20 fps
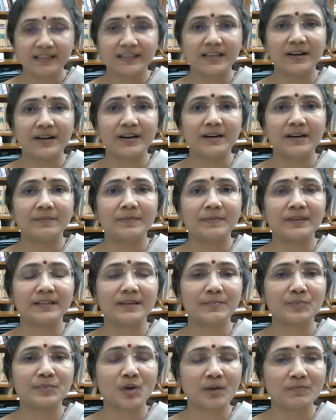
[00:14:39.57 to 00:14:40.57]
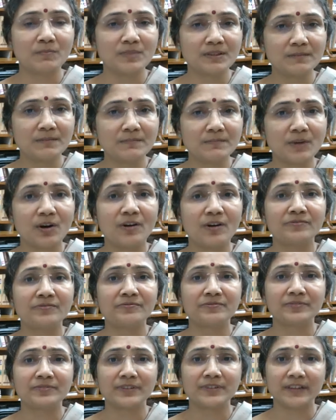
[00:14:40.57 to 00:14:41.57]
the problem of
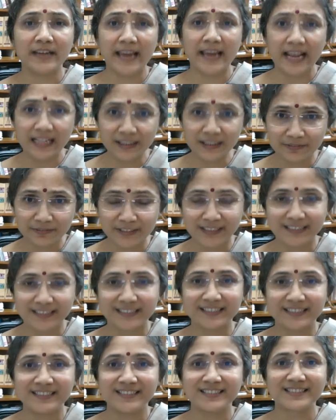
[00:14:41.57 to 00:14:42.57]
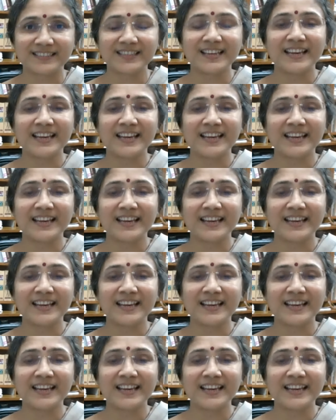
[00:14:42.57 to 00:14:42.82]
health workers,